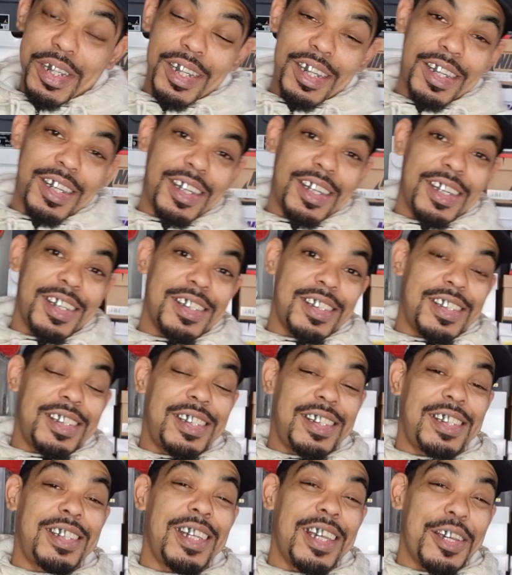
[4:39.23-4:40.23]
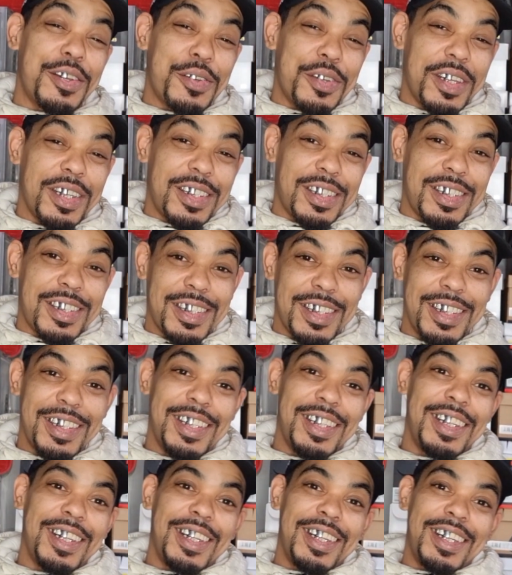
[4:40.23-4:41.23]
here is serious.
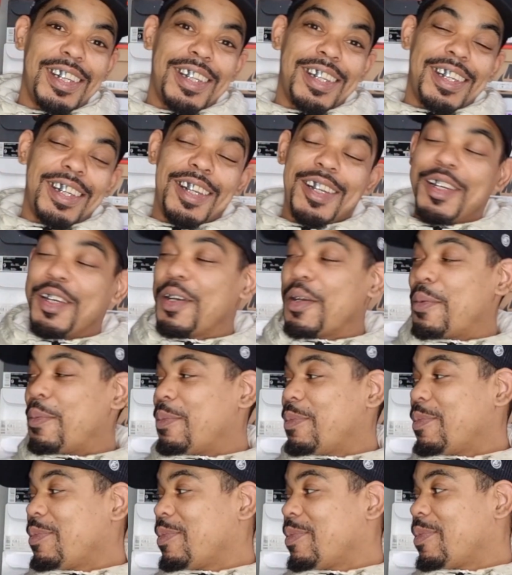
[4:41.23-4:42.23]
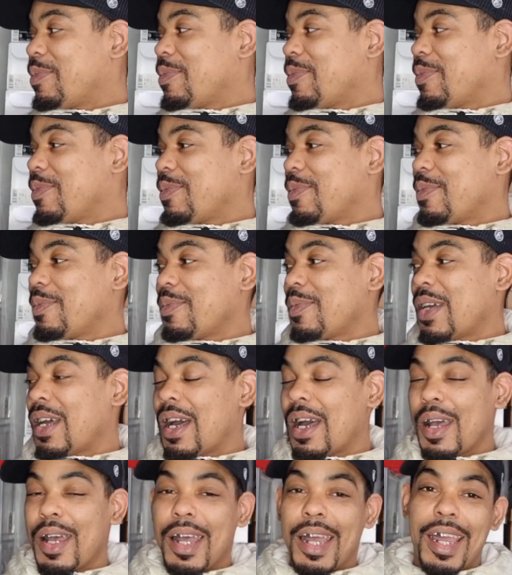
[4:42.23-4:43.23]

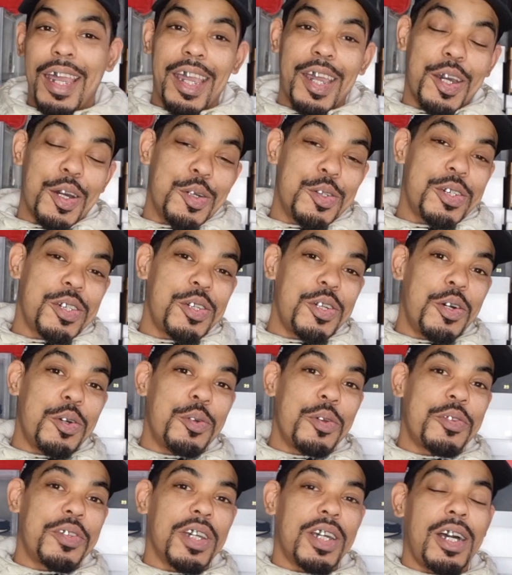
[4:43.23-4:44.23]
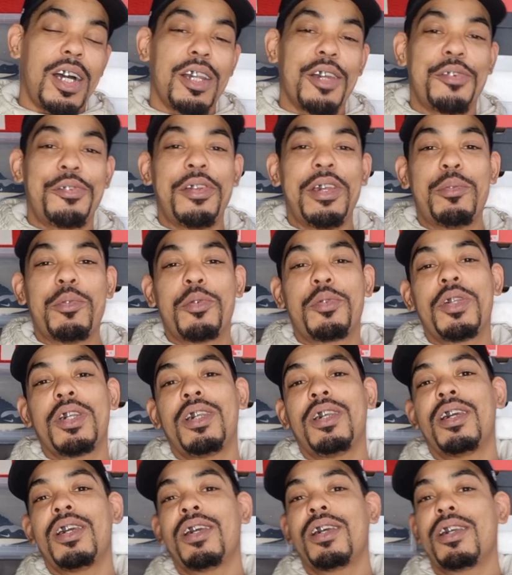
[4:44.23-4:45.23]
It goes along with the colour theme of the
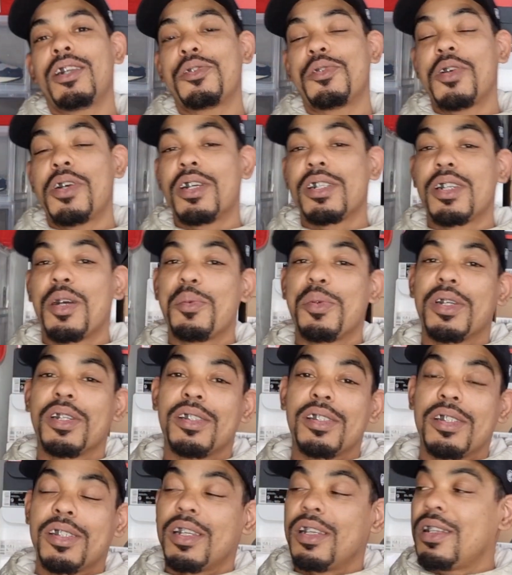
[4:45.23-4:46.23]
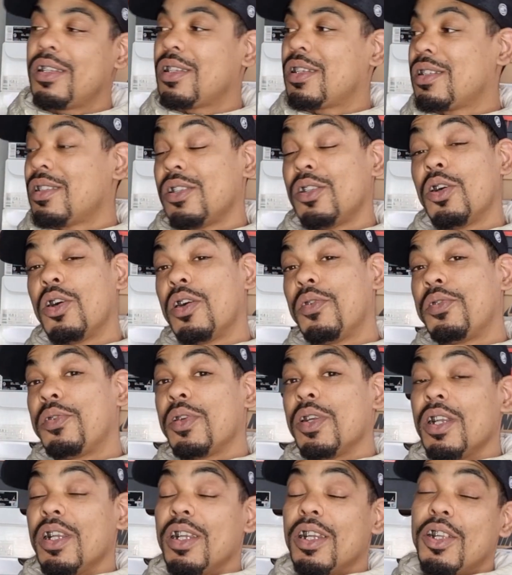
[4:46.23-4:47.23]
year as far as I'm concerned, because a lot
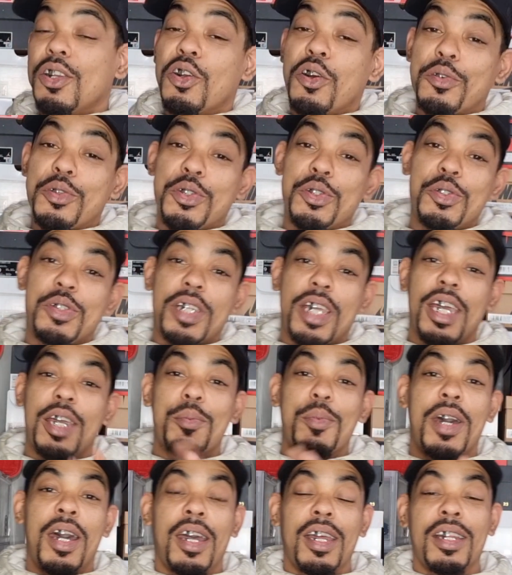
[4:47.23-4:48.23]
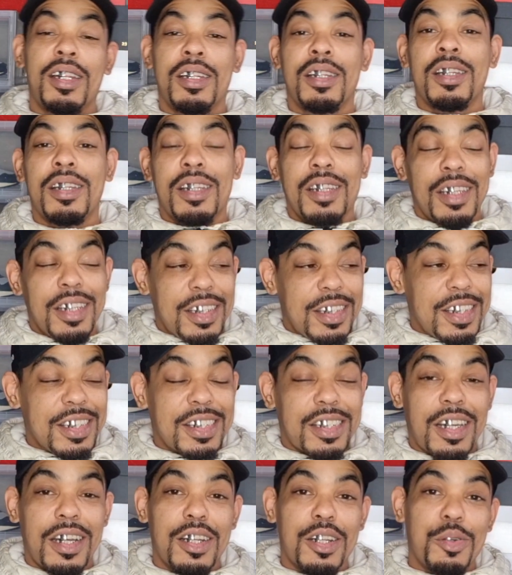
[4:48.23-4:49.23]
of shoes came out in this
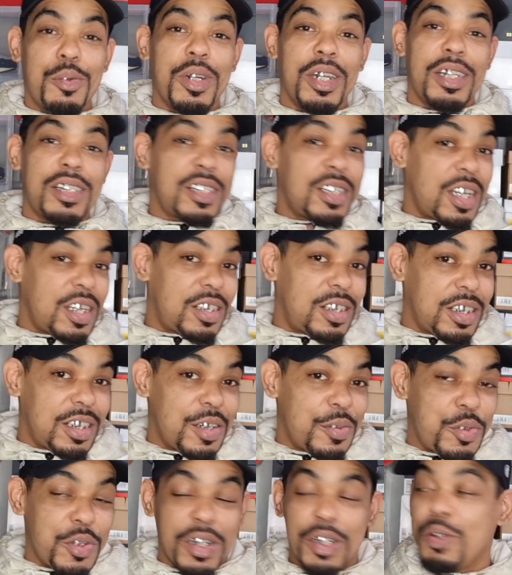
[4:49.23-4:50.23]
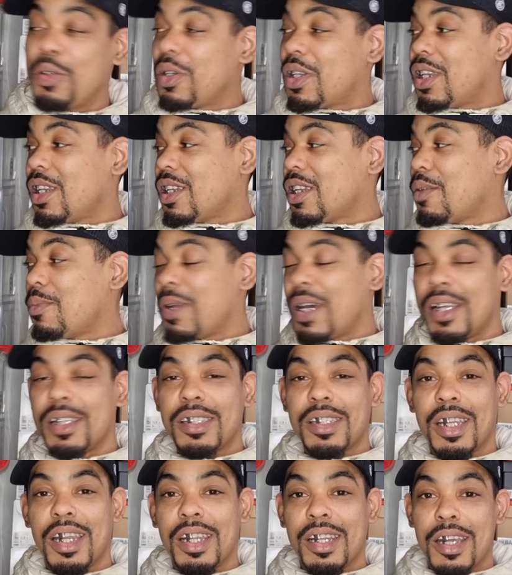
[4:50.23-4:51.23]
colourway, so that should give you a little hint about
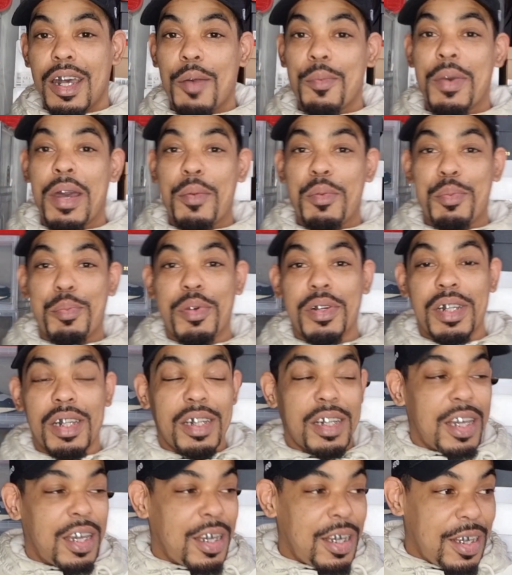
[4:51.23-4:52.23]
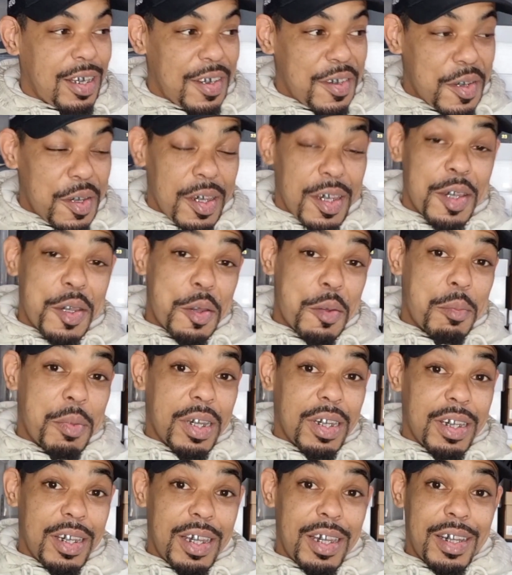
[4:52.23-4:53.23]
something that I might be pulling out.
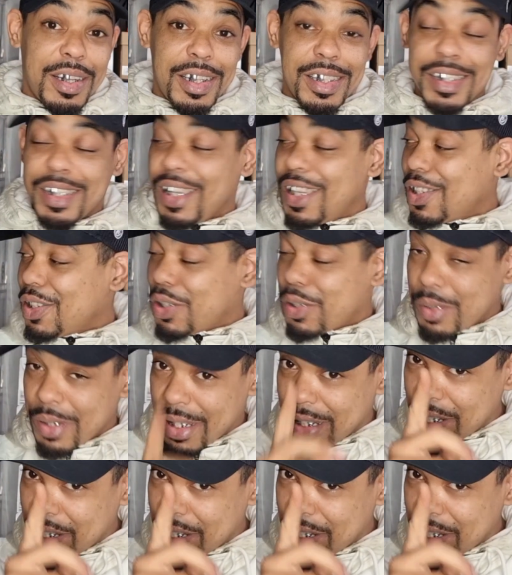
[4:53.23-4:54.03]
But yeah, let's get into it.